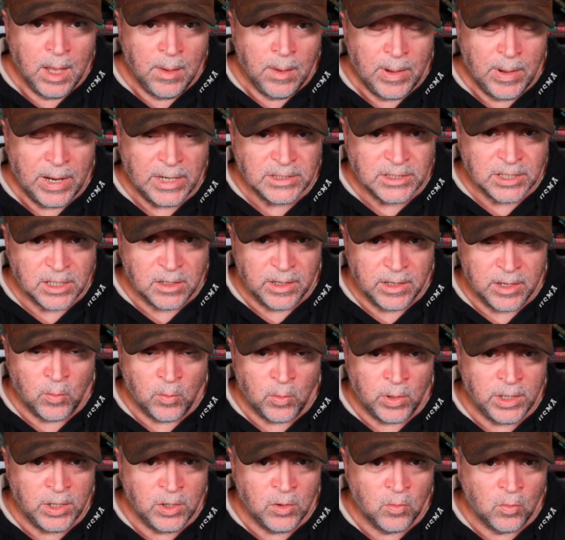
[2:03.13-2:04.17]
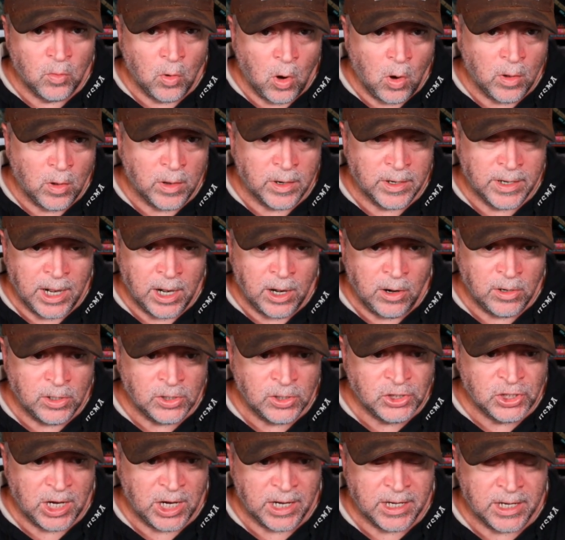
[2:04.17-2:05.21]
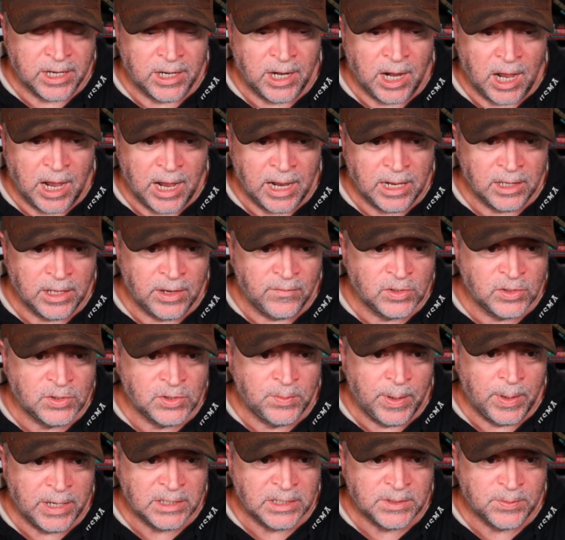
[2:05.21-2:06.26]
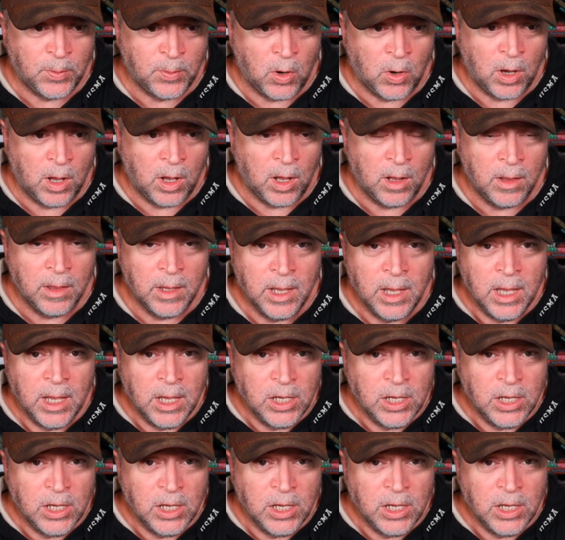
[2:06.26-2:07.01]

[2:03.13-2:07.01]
Basically, when you roll an error check in High Leverage Baseball,